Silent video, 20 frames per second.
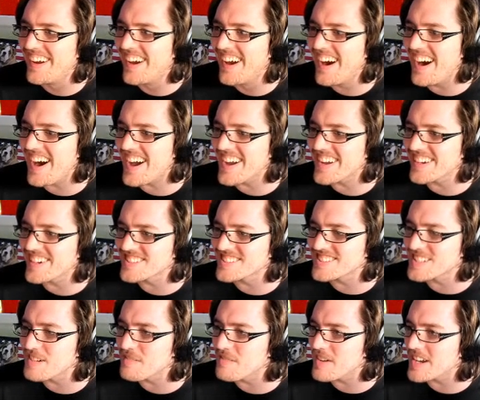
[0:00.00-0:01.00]
I got
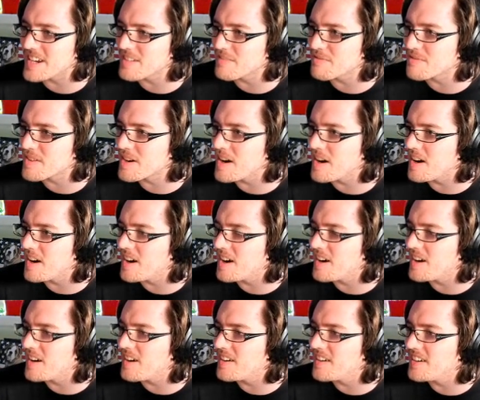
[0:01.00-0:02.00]
somebody
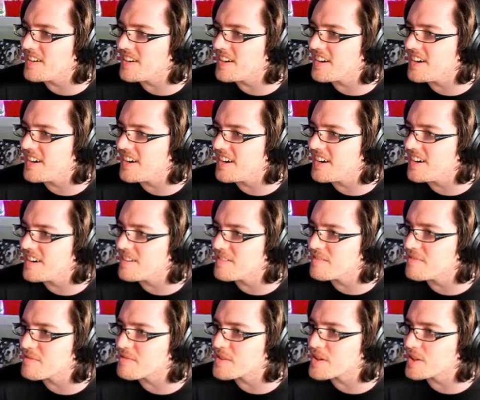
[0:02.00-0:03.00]
from
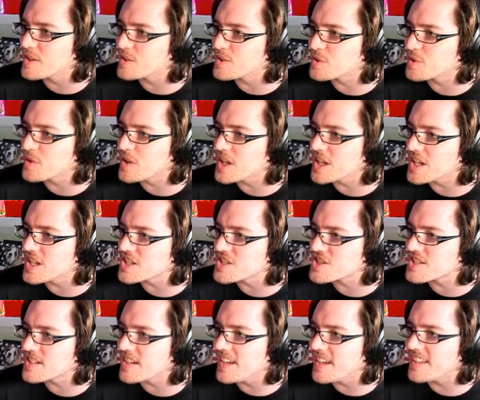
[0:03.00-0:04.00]

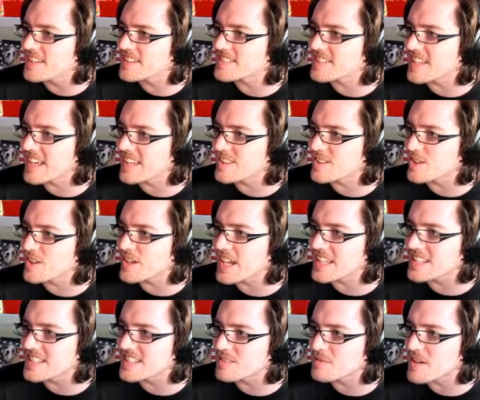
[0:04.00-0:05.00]
Twitch saying
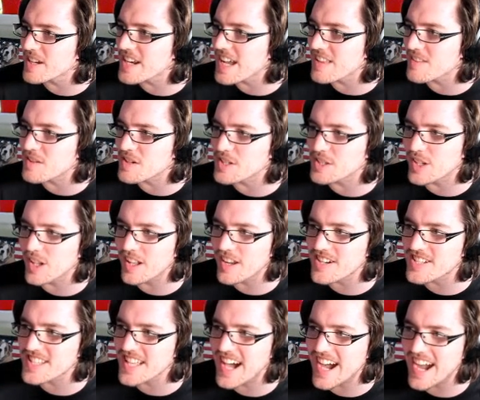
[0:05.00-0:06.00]
donated
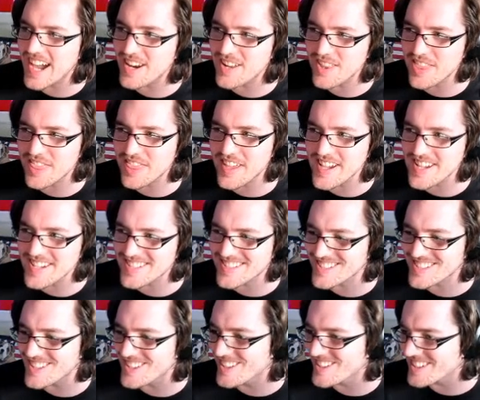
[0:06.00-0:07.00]
$100. I don't think
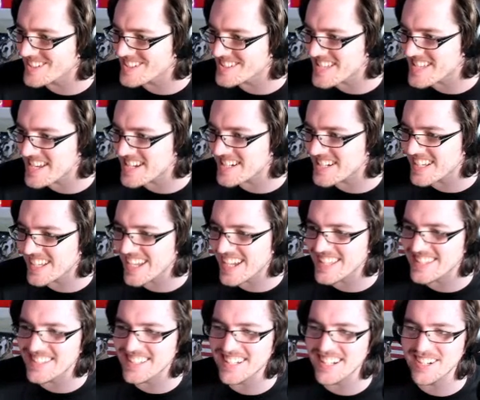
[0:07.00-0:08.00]
so, because I didn't
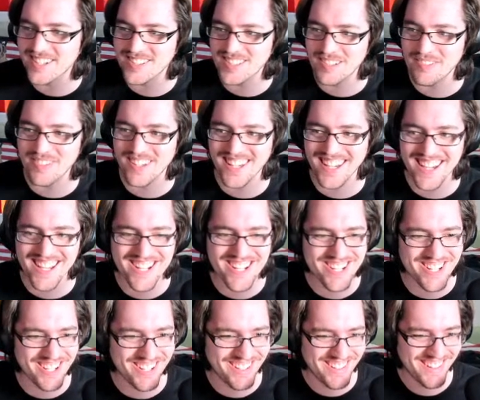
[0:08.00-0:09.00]
get any
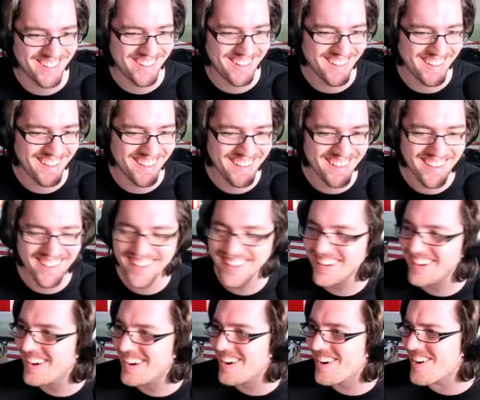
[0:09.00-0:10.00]
notification.
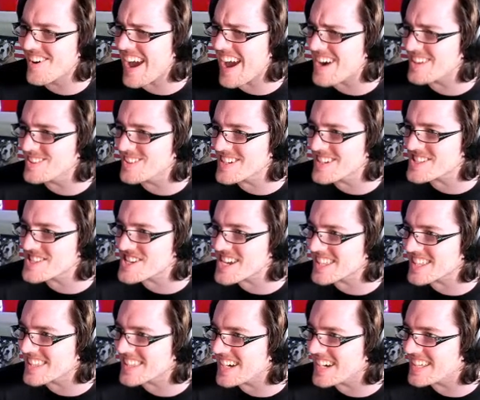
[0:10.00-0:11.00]
Or how do I
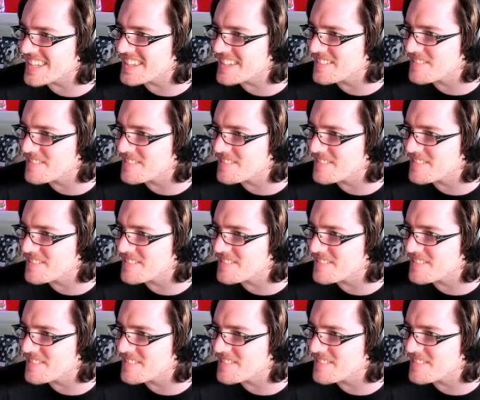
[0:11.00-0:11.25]
check that?